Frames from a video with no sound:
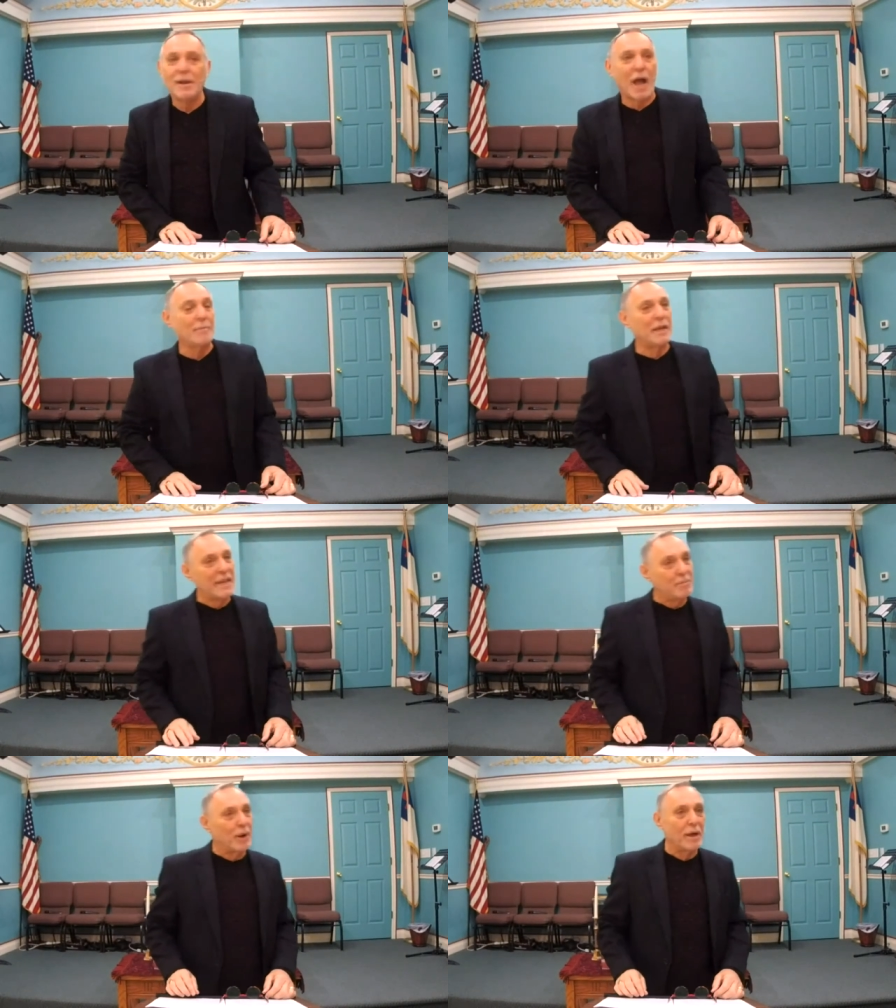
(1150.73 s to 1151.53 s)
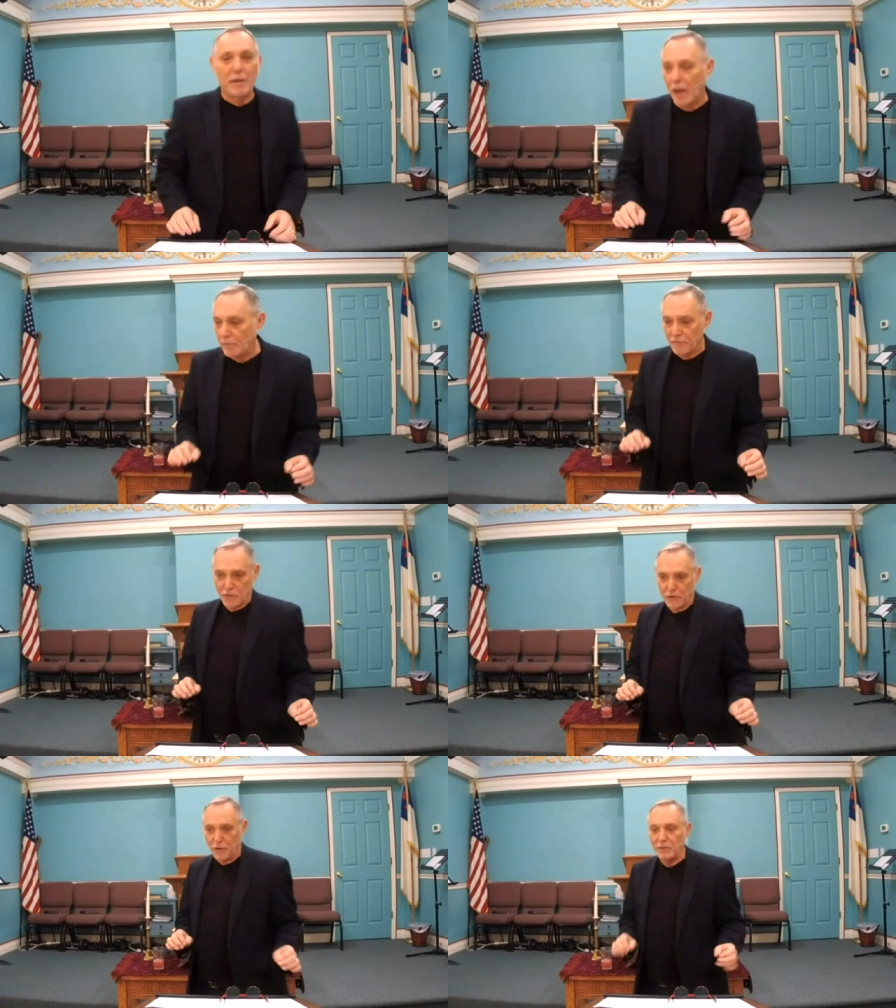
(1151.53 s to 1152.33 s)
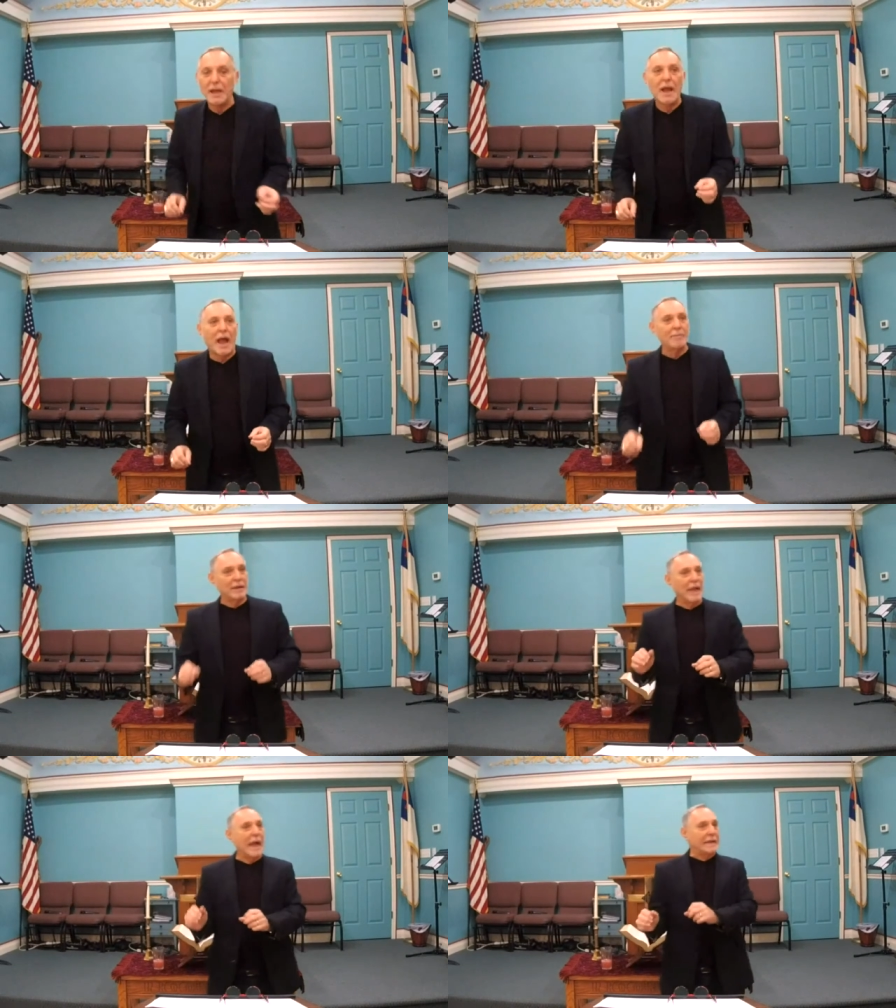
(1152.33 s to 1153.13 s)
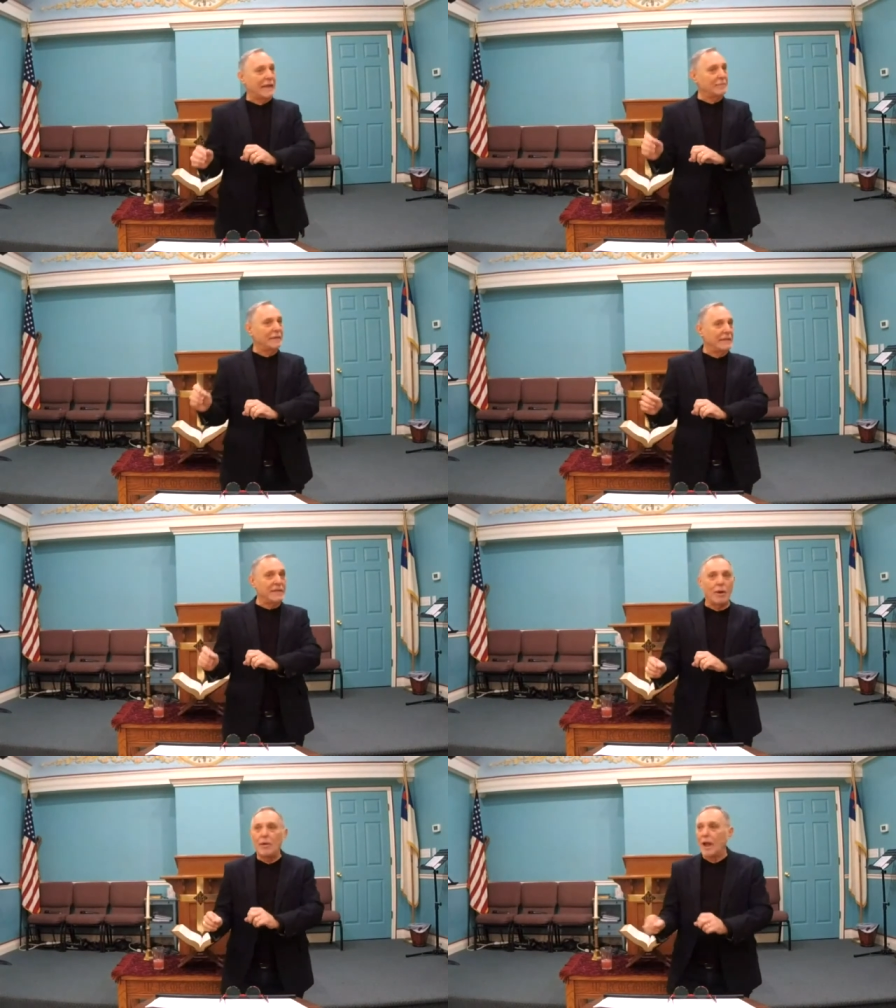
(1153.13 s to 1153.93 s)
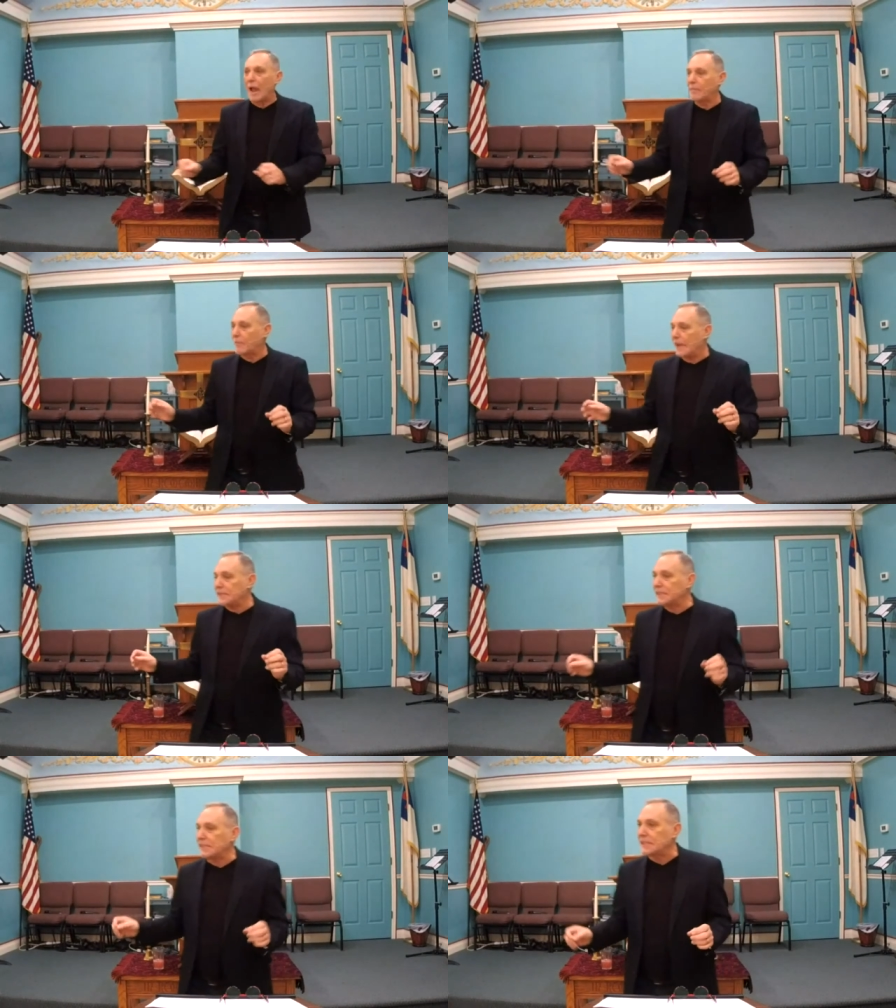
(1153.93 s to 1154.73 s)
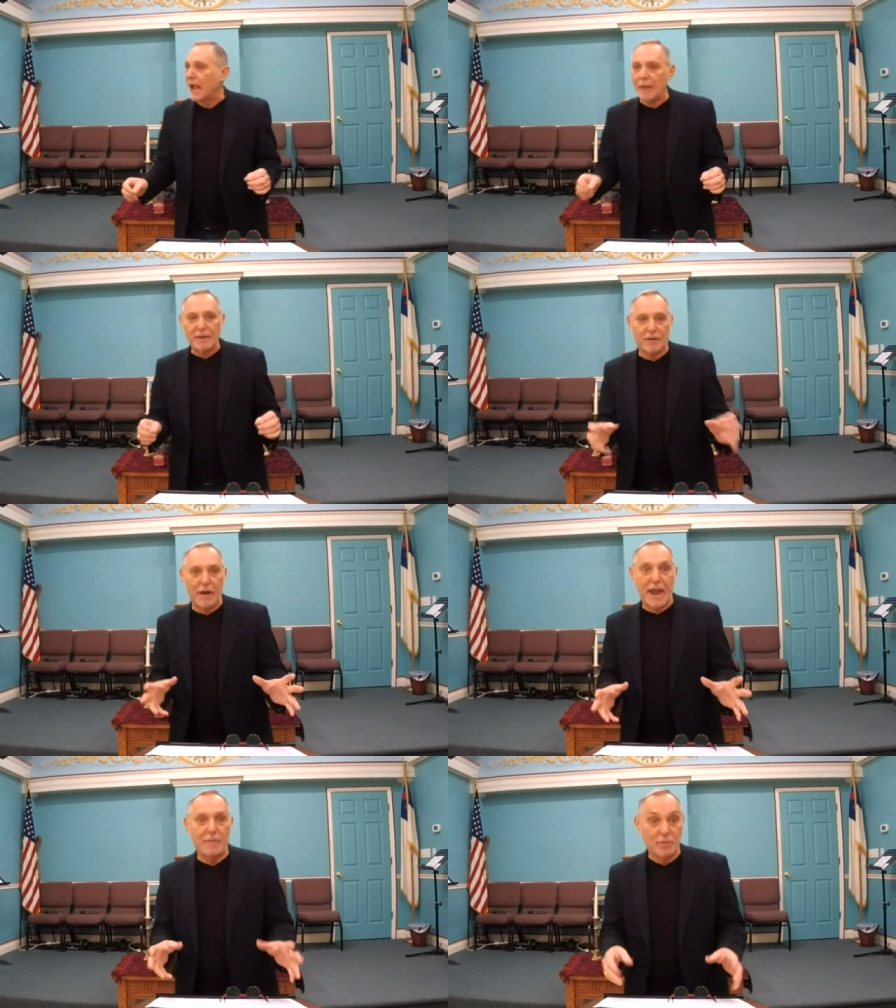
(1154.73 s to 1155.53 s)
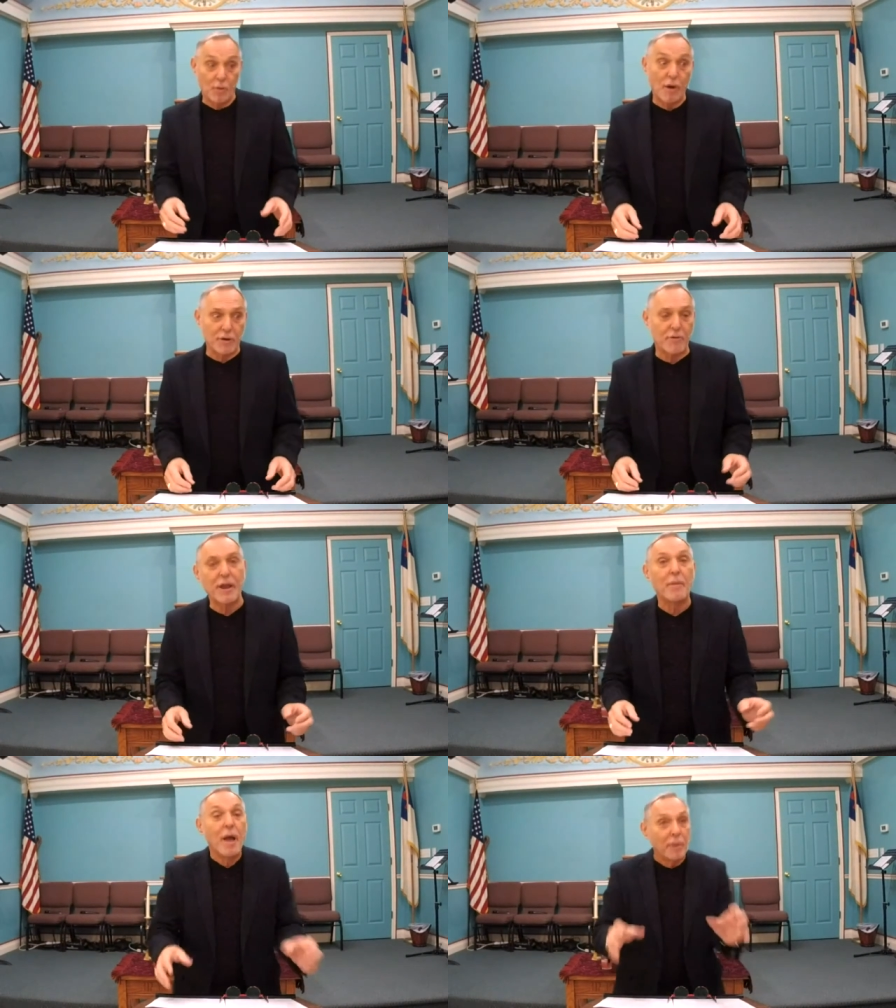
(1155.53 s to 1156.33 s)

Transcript: I'm a Libra. I'm a Virgo. I'm a Lion. I'm a Leo. I'm a Pisces. I'm a crab. You are a crab.